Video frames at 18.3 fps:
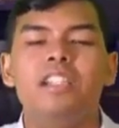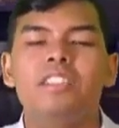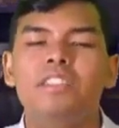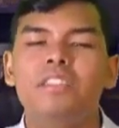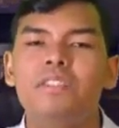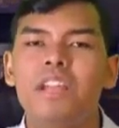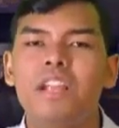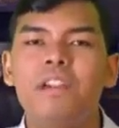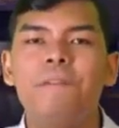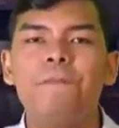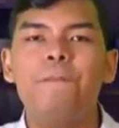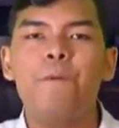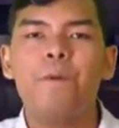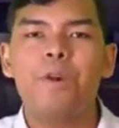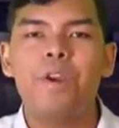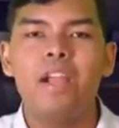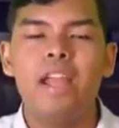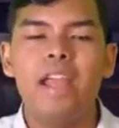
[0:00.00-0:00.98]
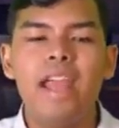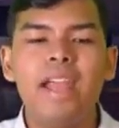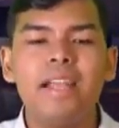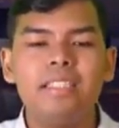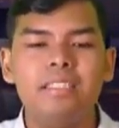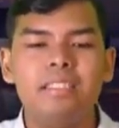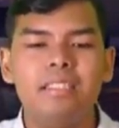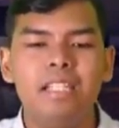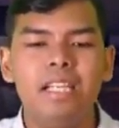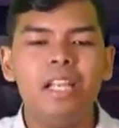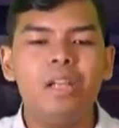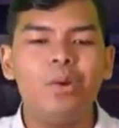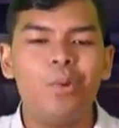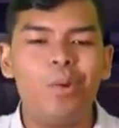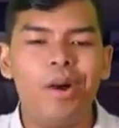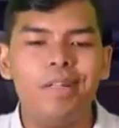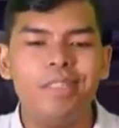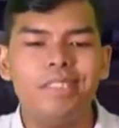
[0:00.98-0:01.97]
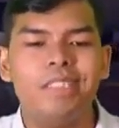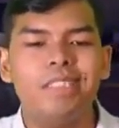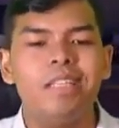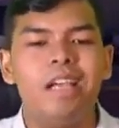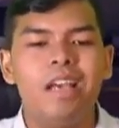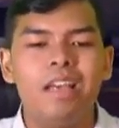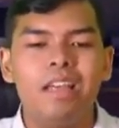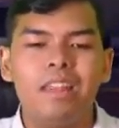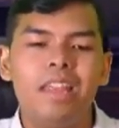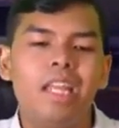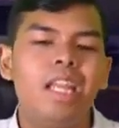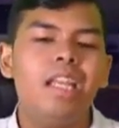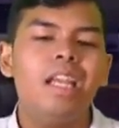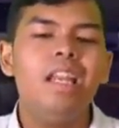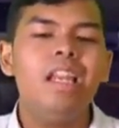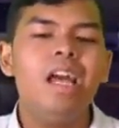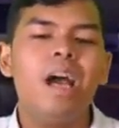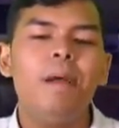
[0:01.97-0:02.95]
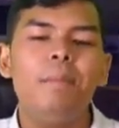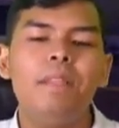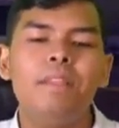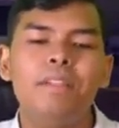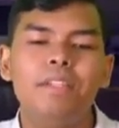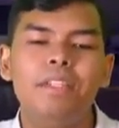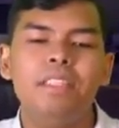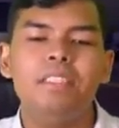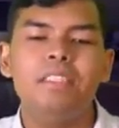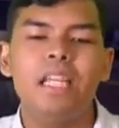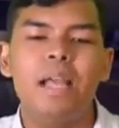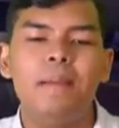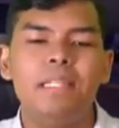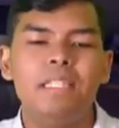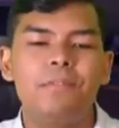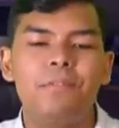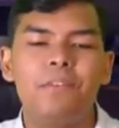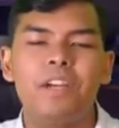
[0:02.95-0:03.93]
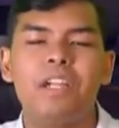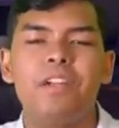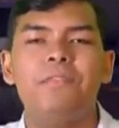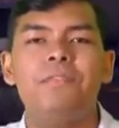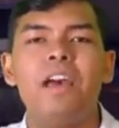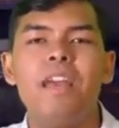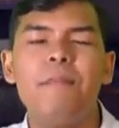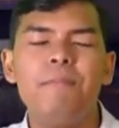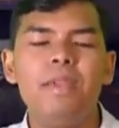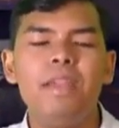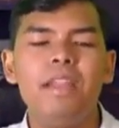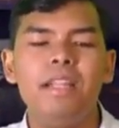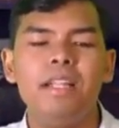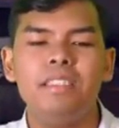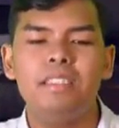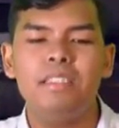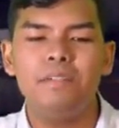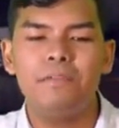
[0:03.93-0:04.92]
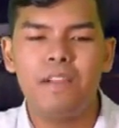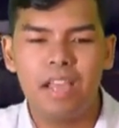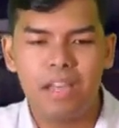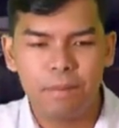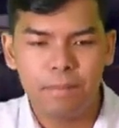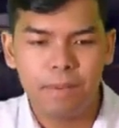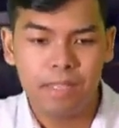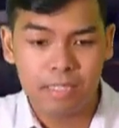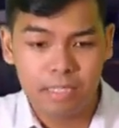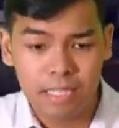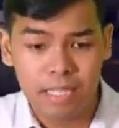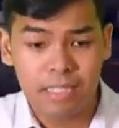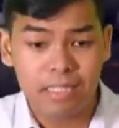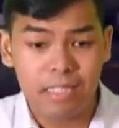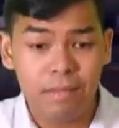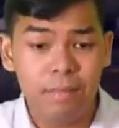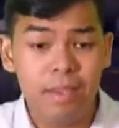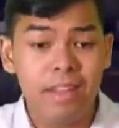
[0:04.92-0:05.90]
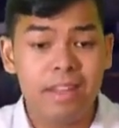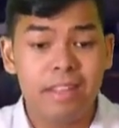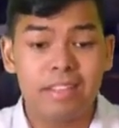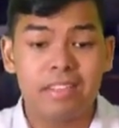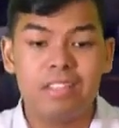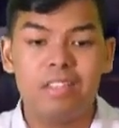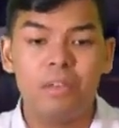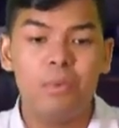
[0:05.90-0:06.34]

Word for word: So, therefore, x equals three kilometers times forty-five minutes divided by sixty minutes.